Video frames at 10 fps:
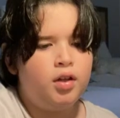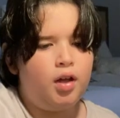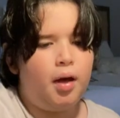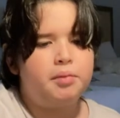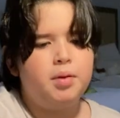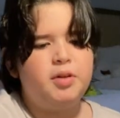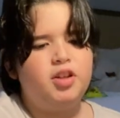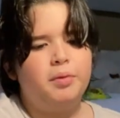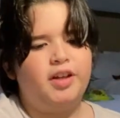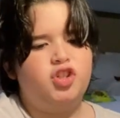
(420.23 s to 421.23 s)
I'm going to be
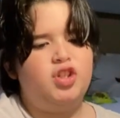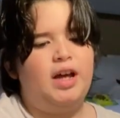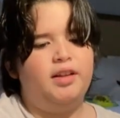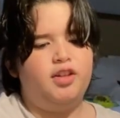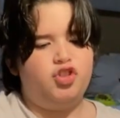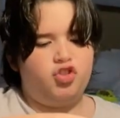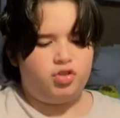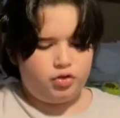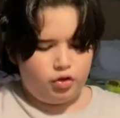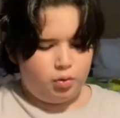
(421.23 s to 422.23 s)
doing a
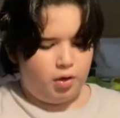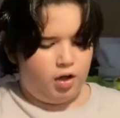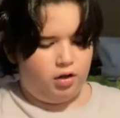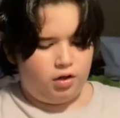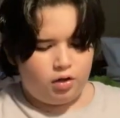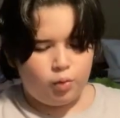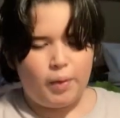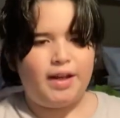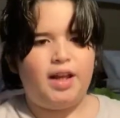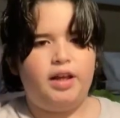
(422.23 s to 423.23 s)
challenge to
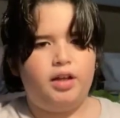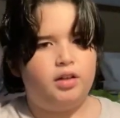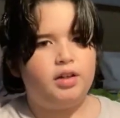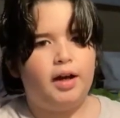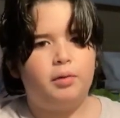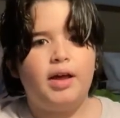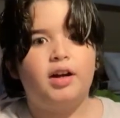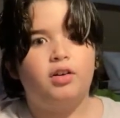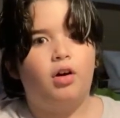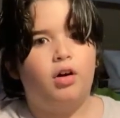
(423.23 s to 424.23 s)
win a
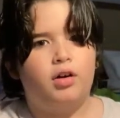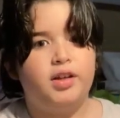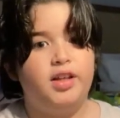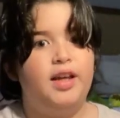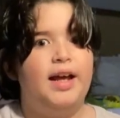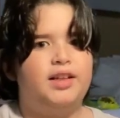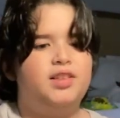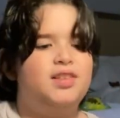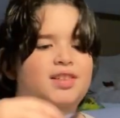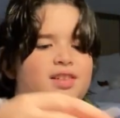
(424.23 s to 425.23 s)
Tyranitar
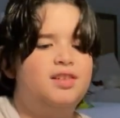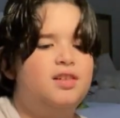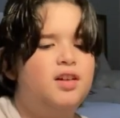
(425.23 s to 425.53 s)
EX.